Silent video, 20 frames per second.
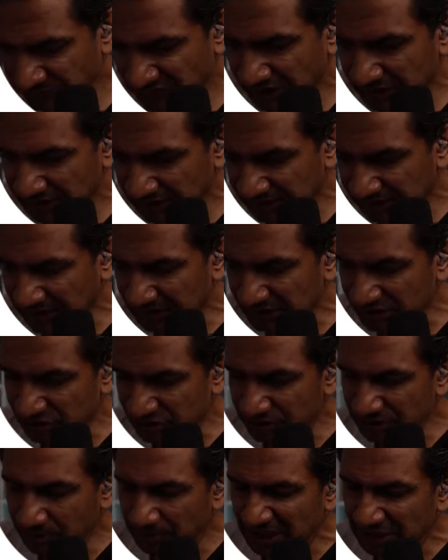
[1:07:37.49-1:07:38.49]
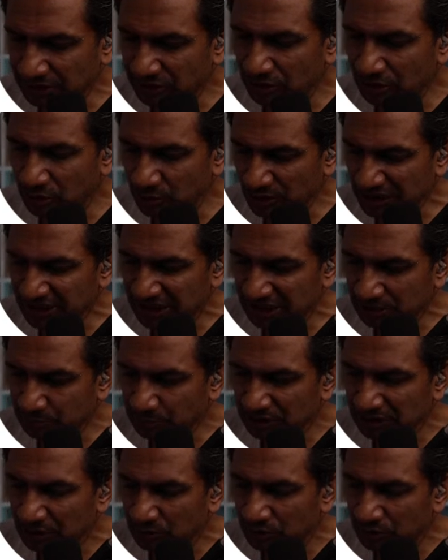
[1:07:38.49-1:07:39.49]
And a gangster in the back already had
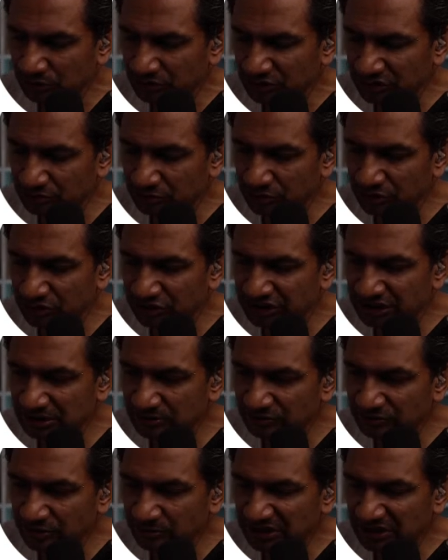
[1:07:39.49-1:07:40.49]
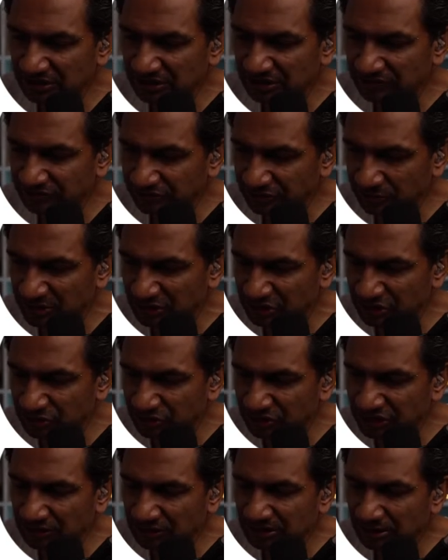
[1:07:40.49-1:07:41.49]
bullet wounds in him from a
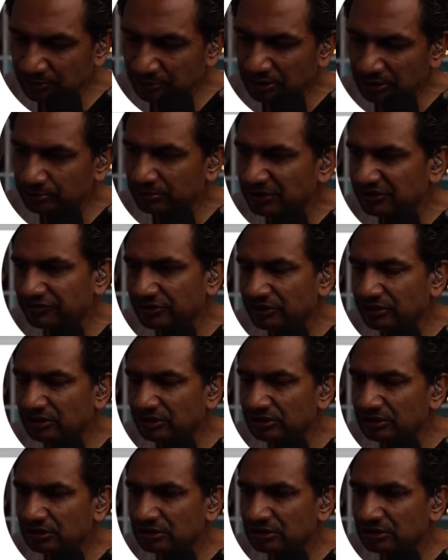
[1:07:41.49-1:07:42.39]
shootout in a pub before.